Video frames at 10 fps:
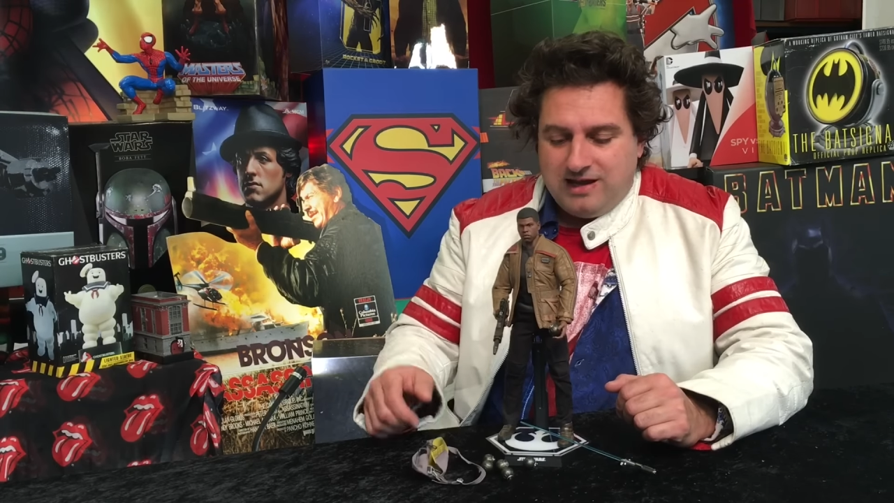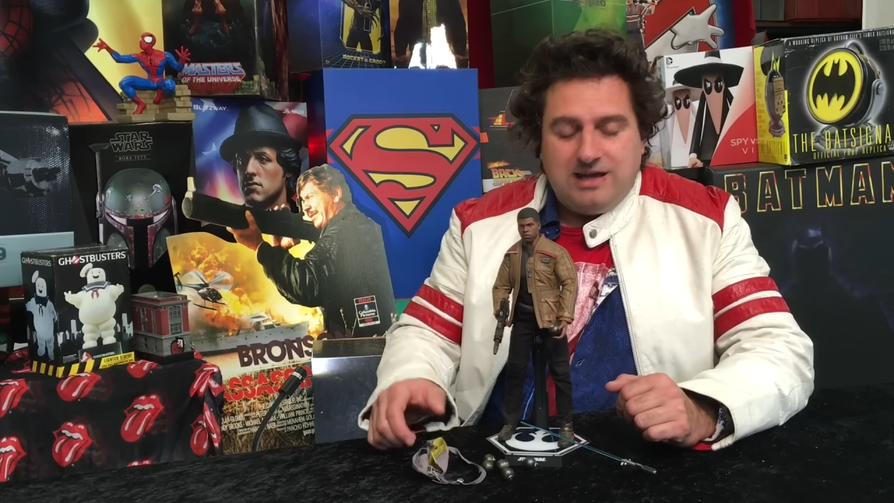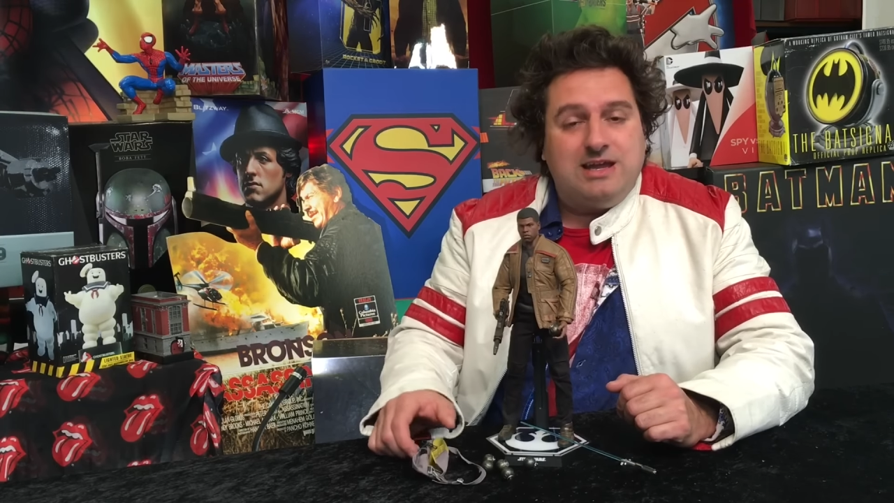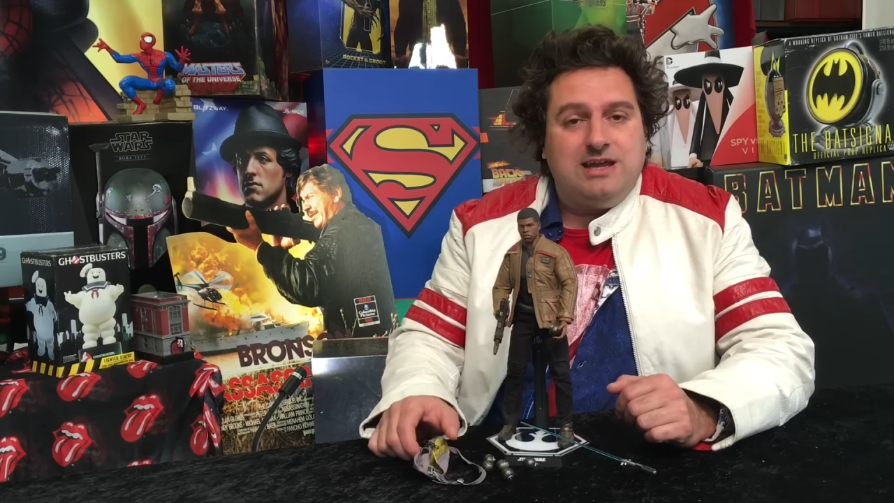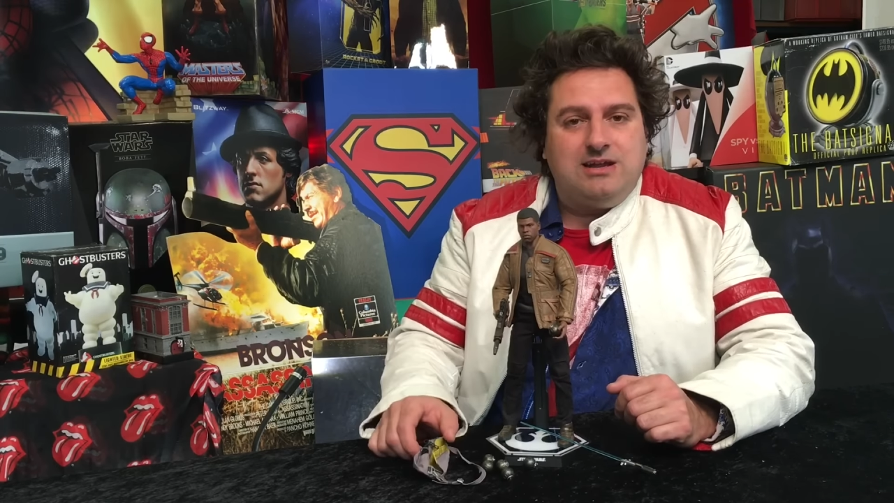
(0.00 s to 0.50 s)

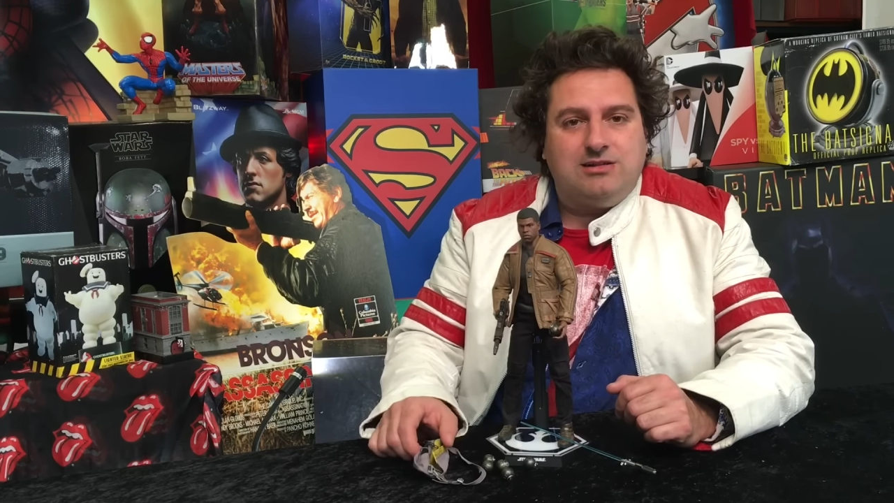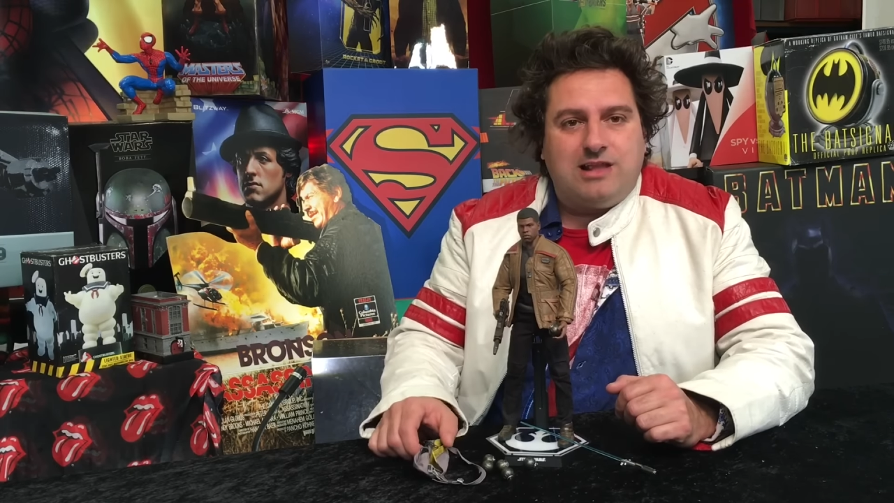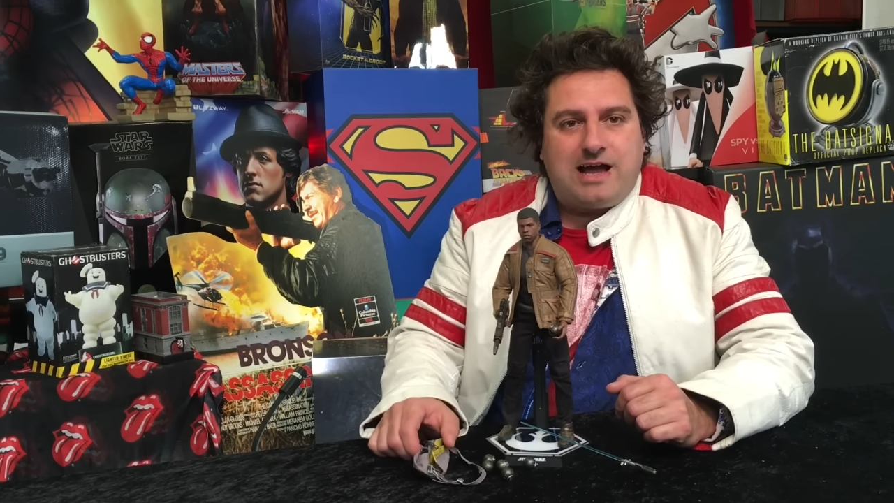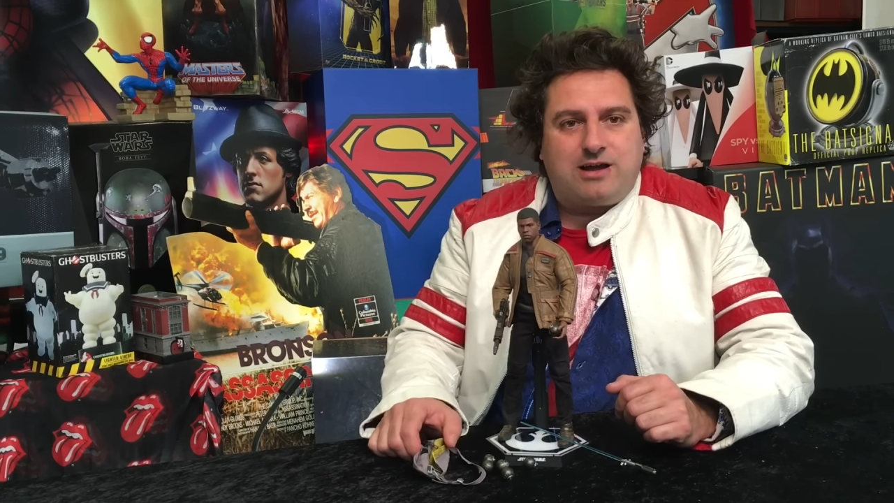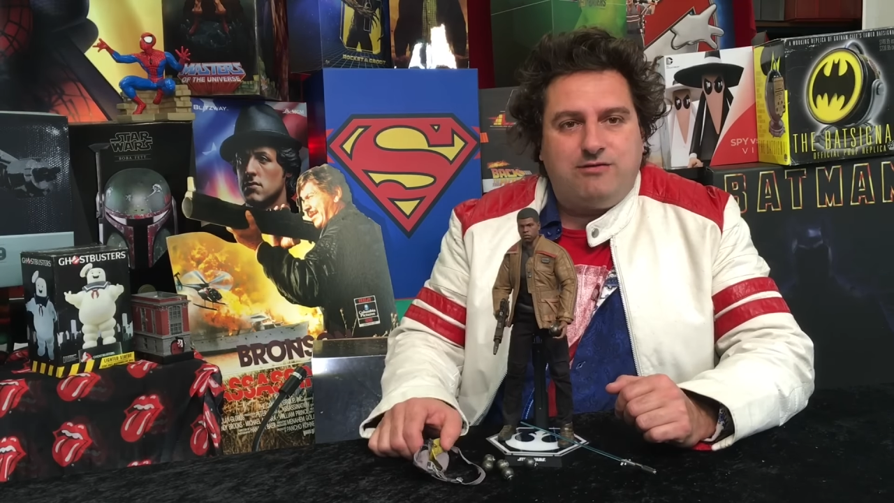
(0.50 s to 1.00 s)
The
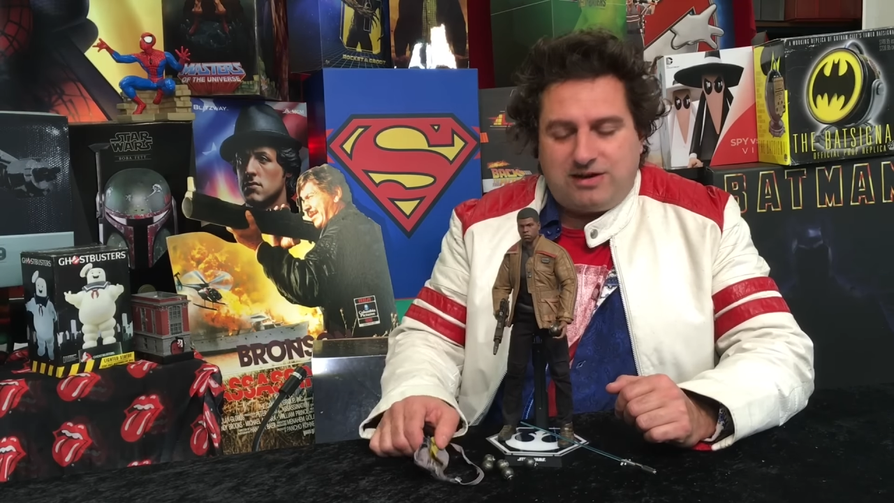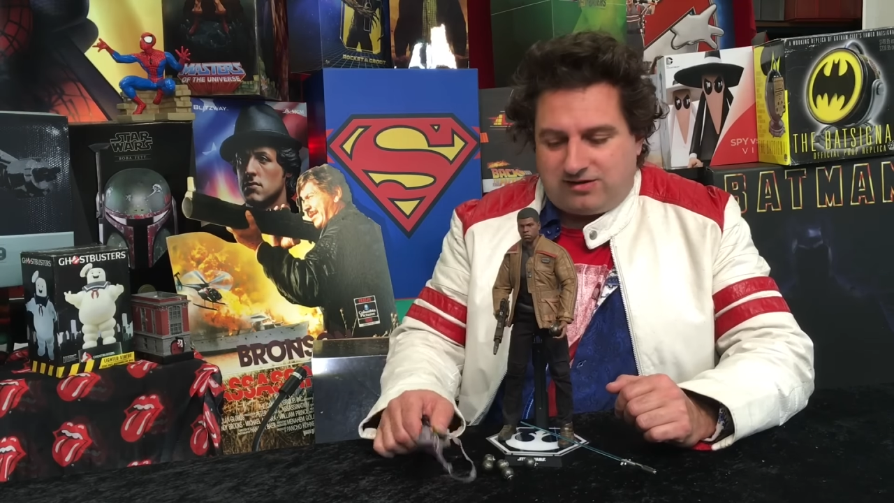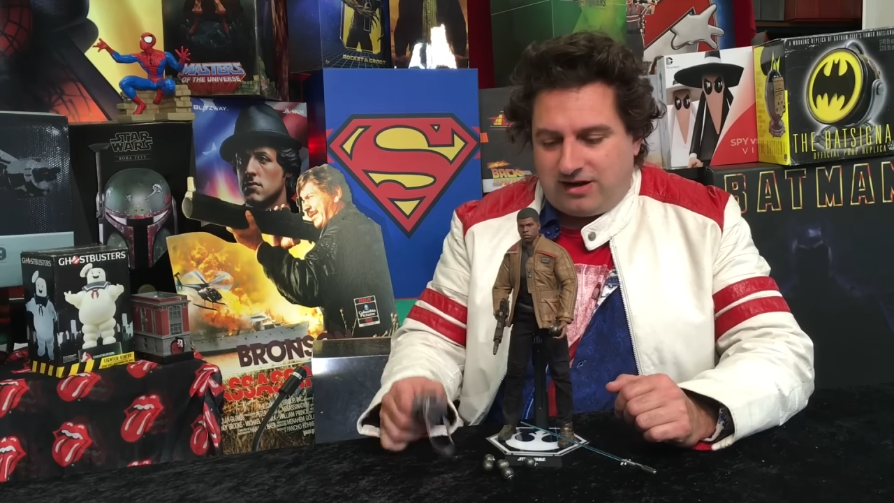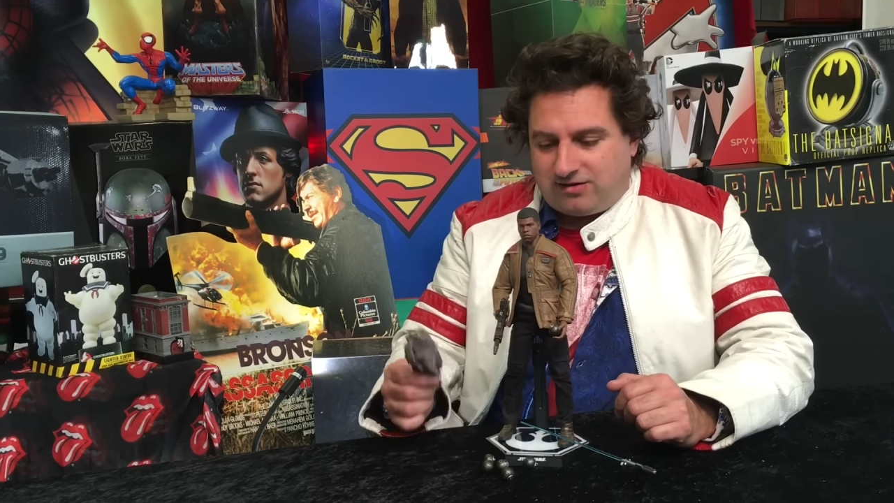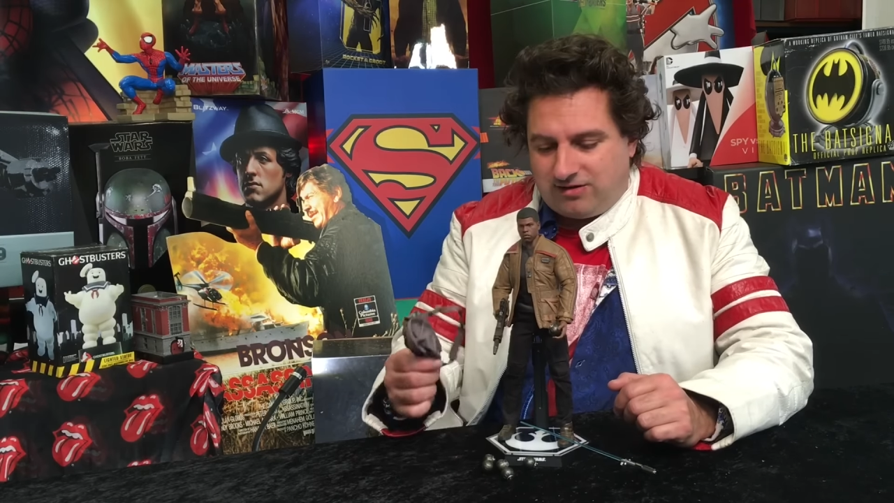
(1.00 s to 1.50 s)
lack of
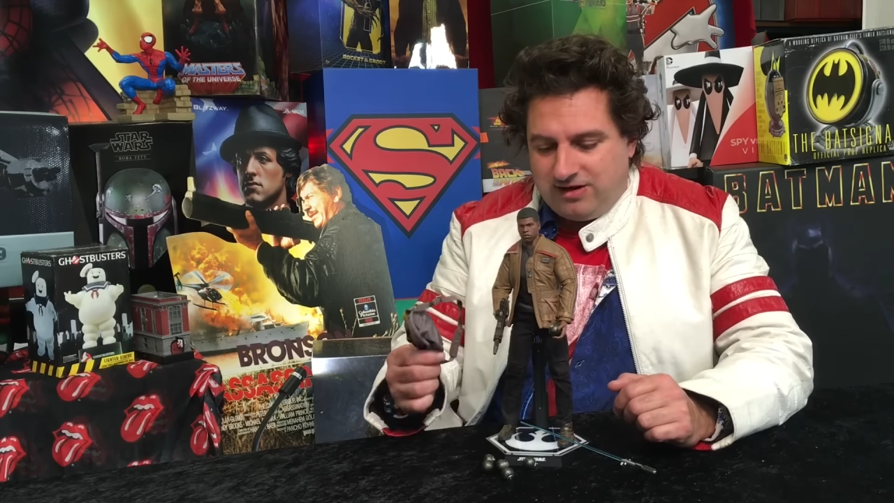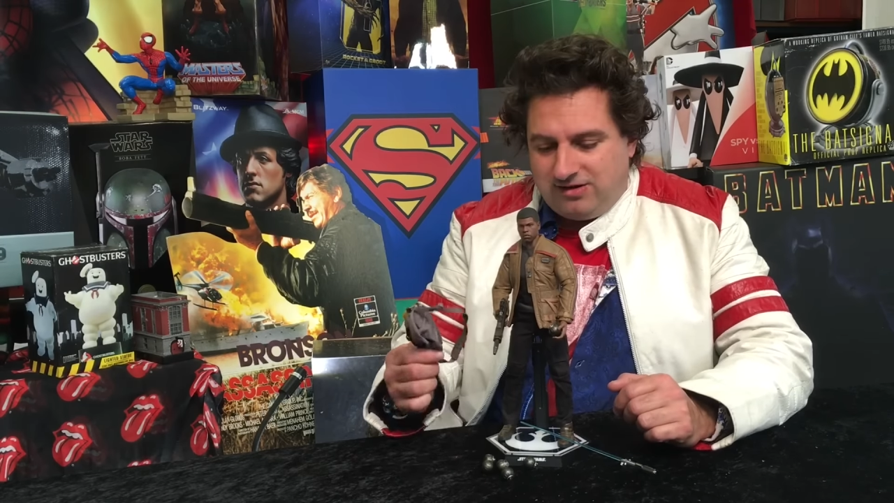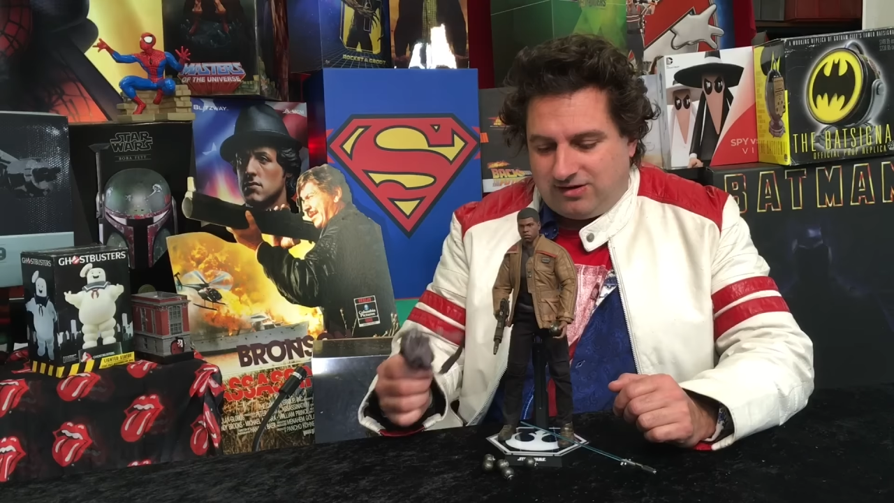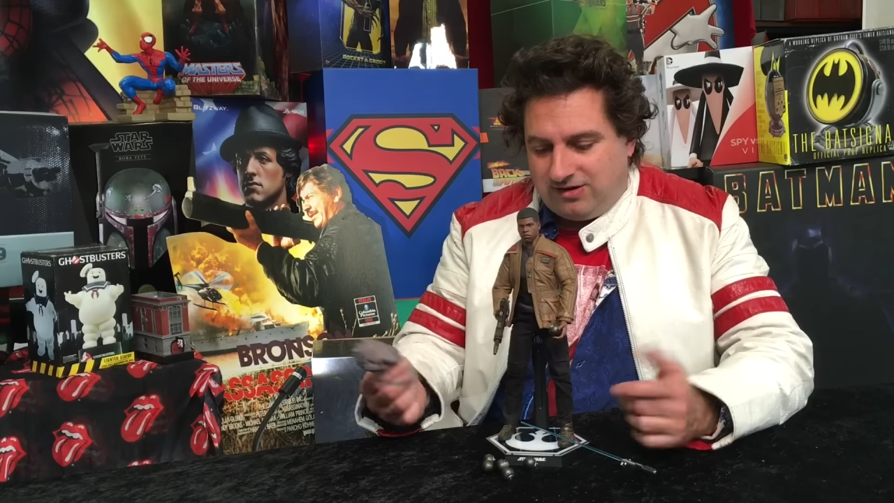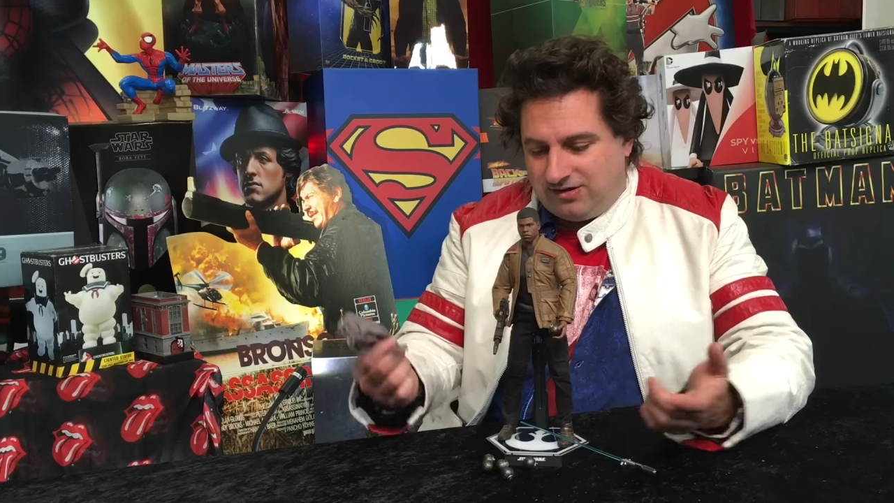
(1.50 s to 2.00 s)
accessories